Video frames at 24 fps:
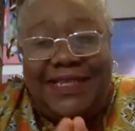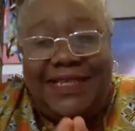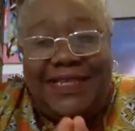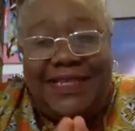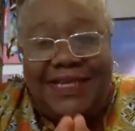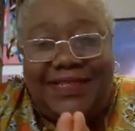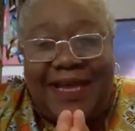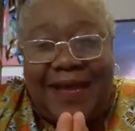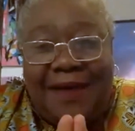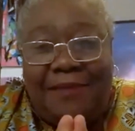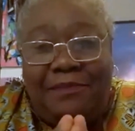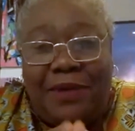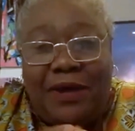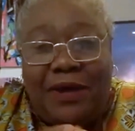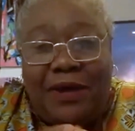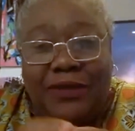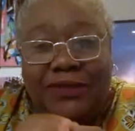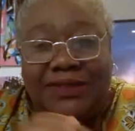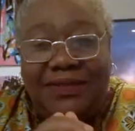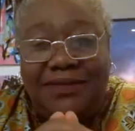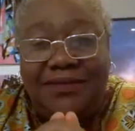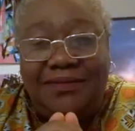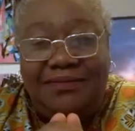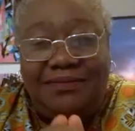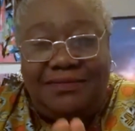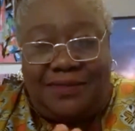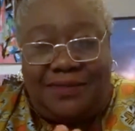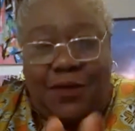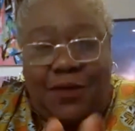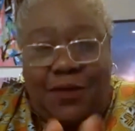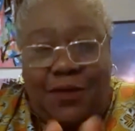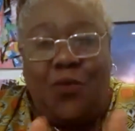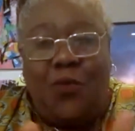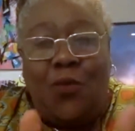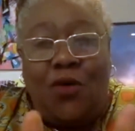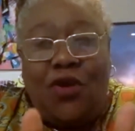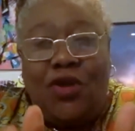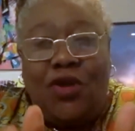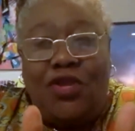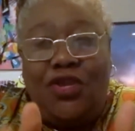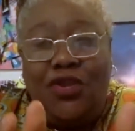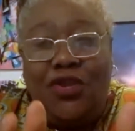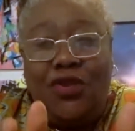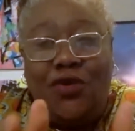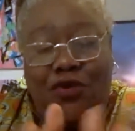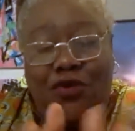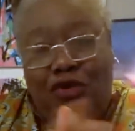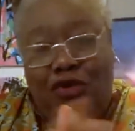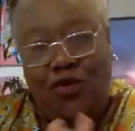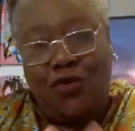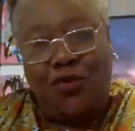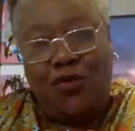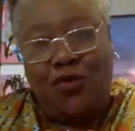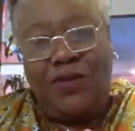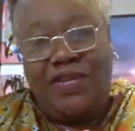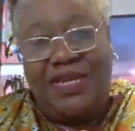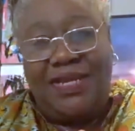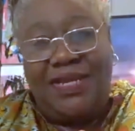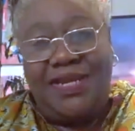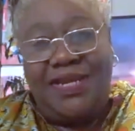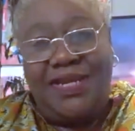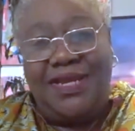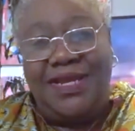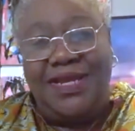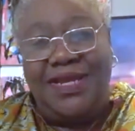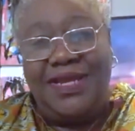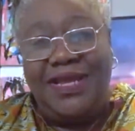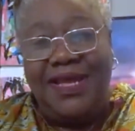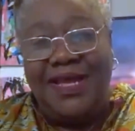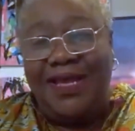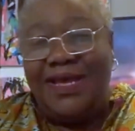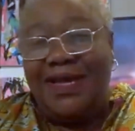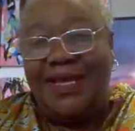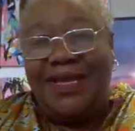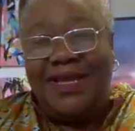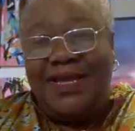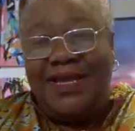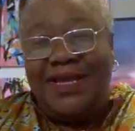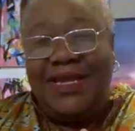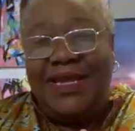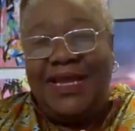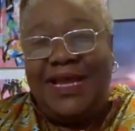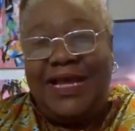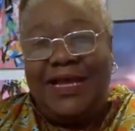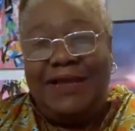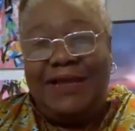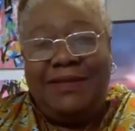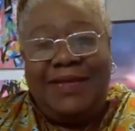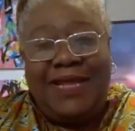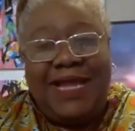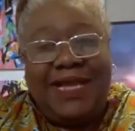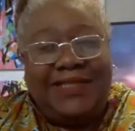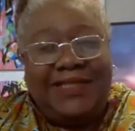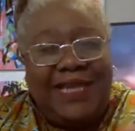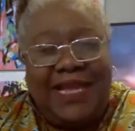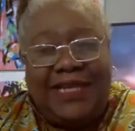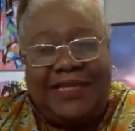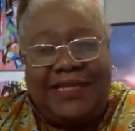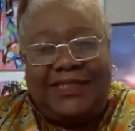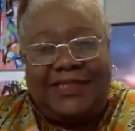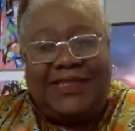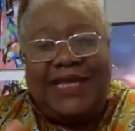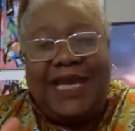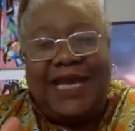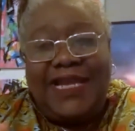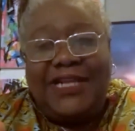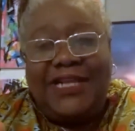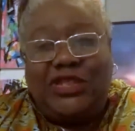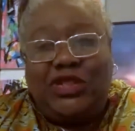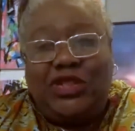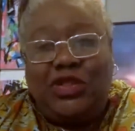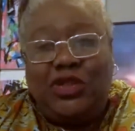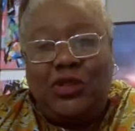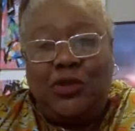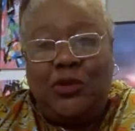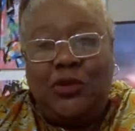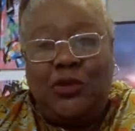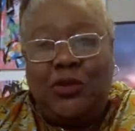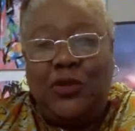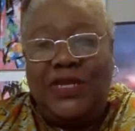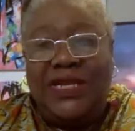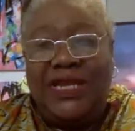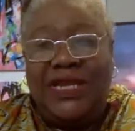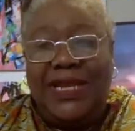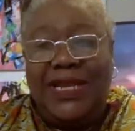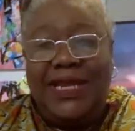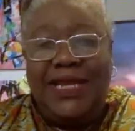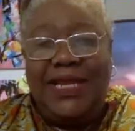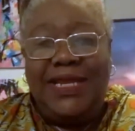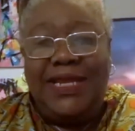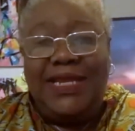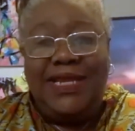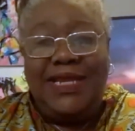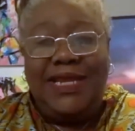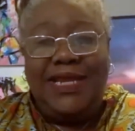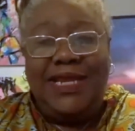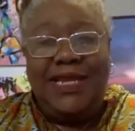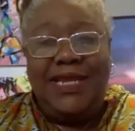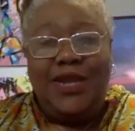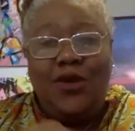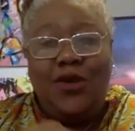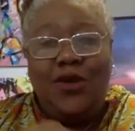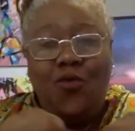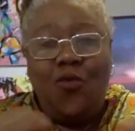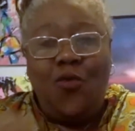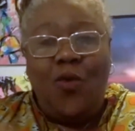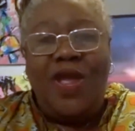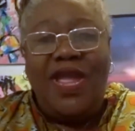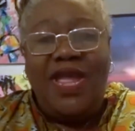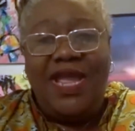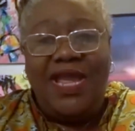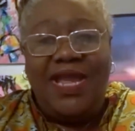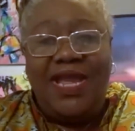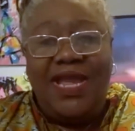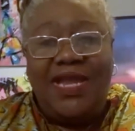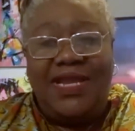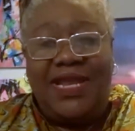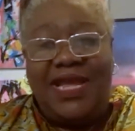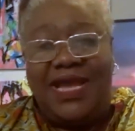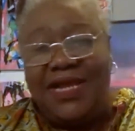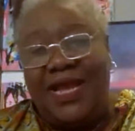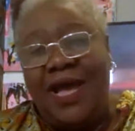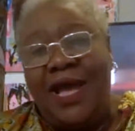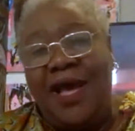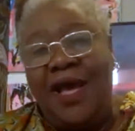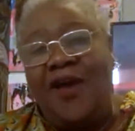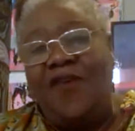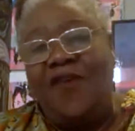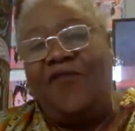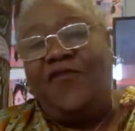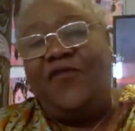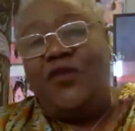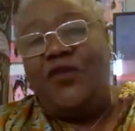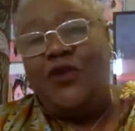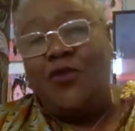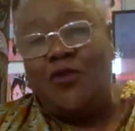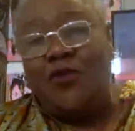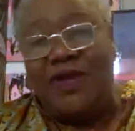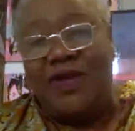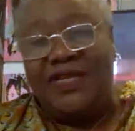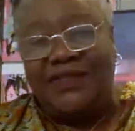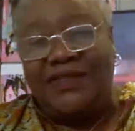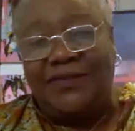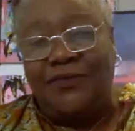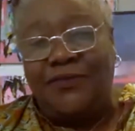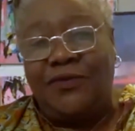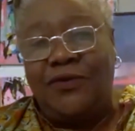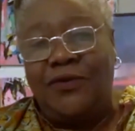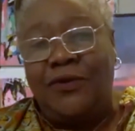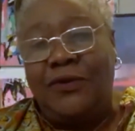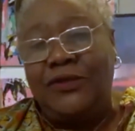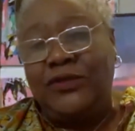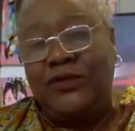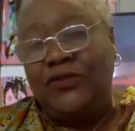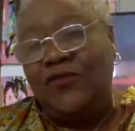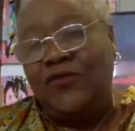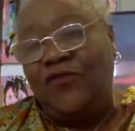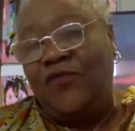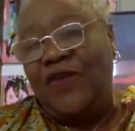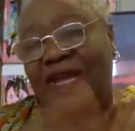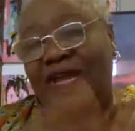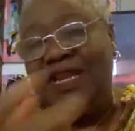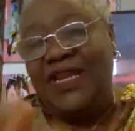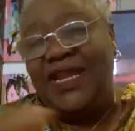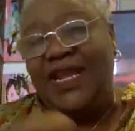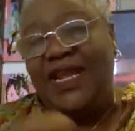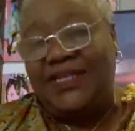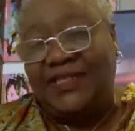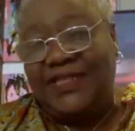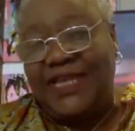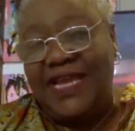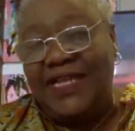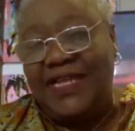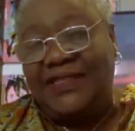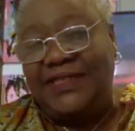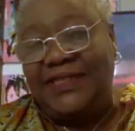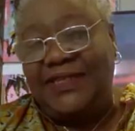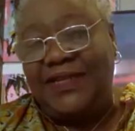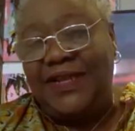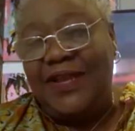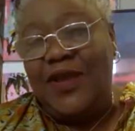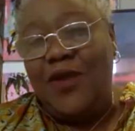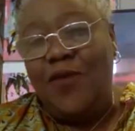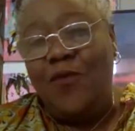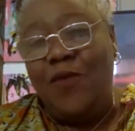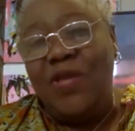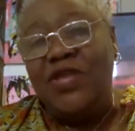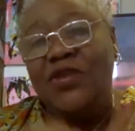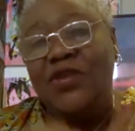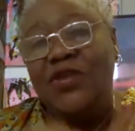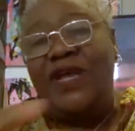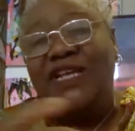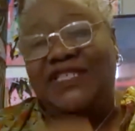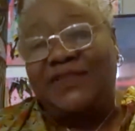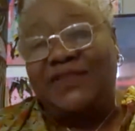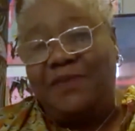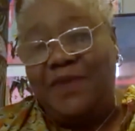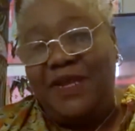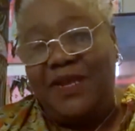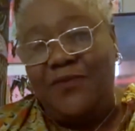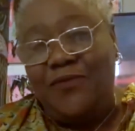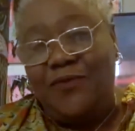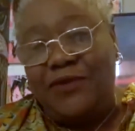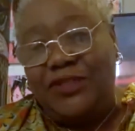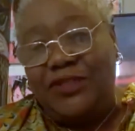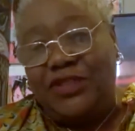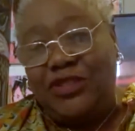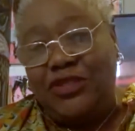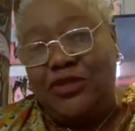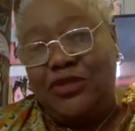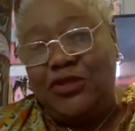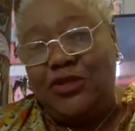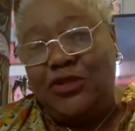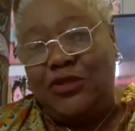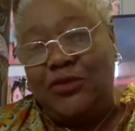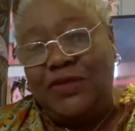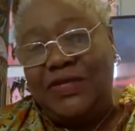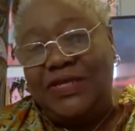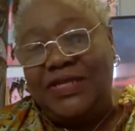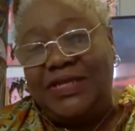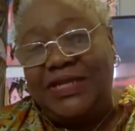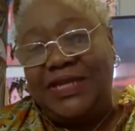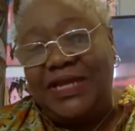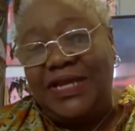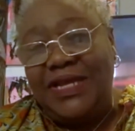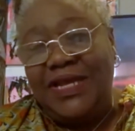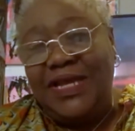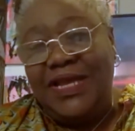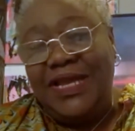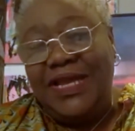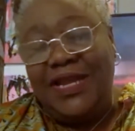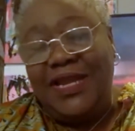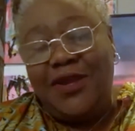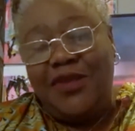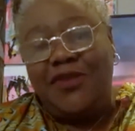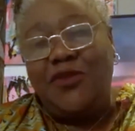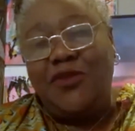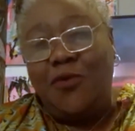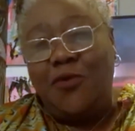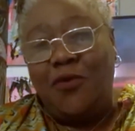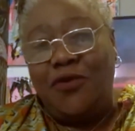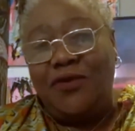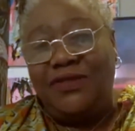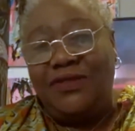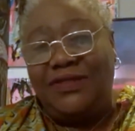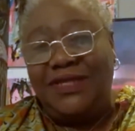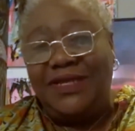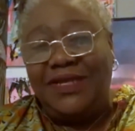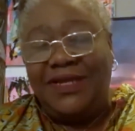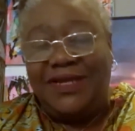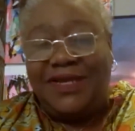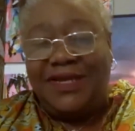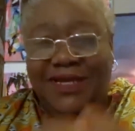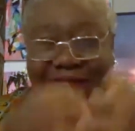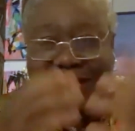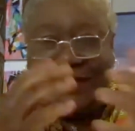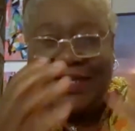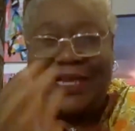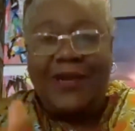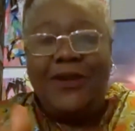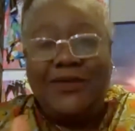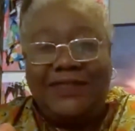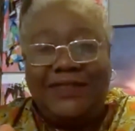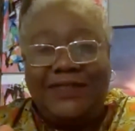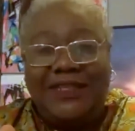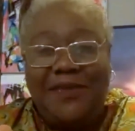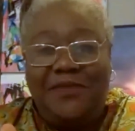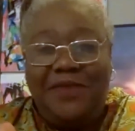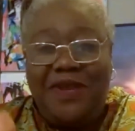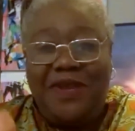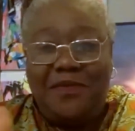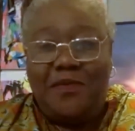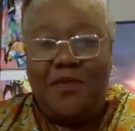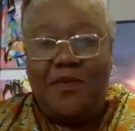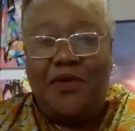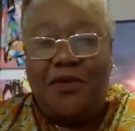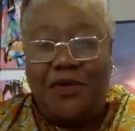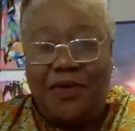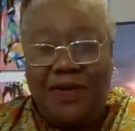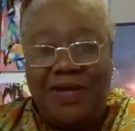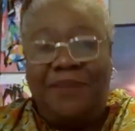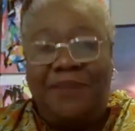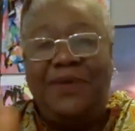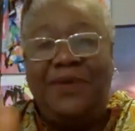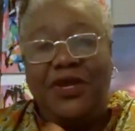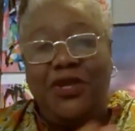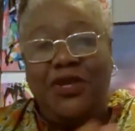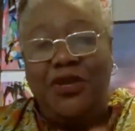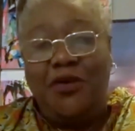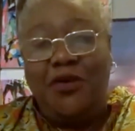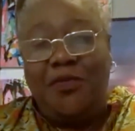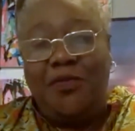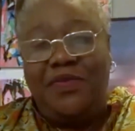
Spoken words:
it about the work you're doing that excites you in a way that our viewers would also find exciting when you explain what you're doing? In other words, tell us a bit more about your